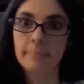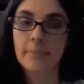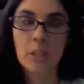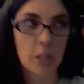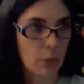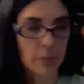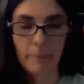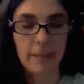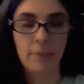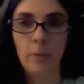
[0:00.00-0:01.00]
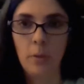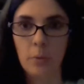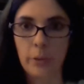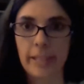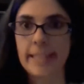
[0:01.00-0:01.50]
Excuse me.
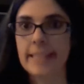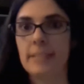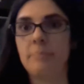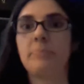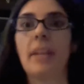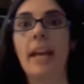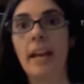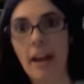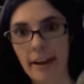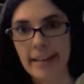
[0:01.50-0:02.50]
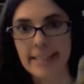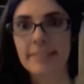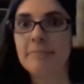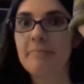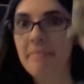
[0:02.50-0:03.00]
Oh, goodness. All right.
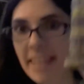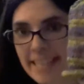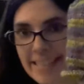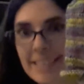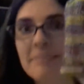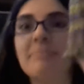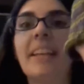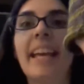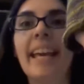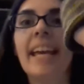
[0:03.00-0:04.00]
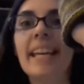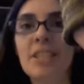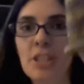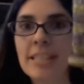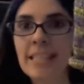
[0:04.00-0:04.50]
This
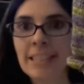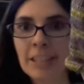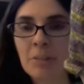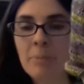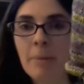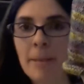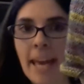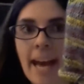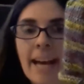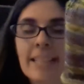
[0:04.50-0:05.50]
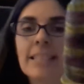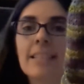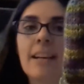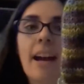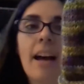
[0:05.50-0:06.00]
is just a little baby hat.
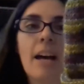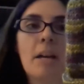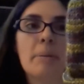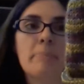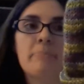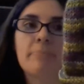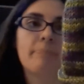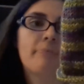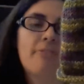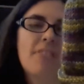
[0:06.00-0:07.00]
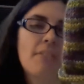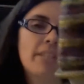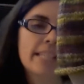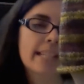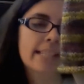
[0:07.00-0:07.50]

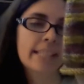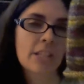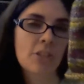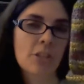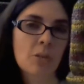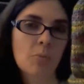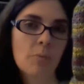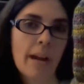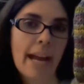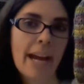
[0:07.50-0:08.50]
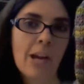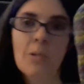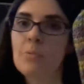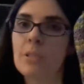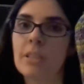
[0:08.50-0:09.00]
56 stitches
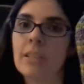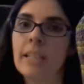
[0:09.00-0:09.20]
around.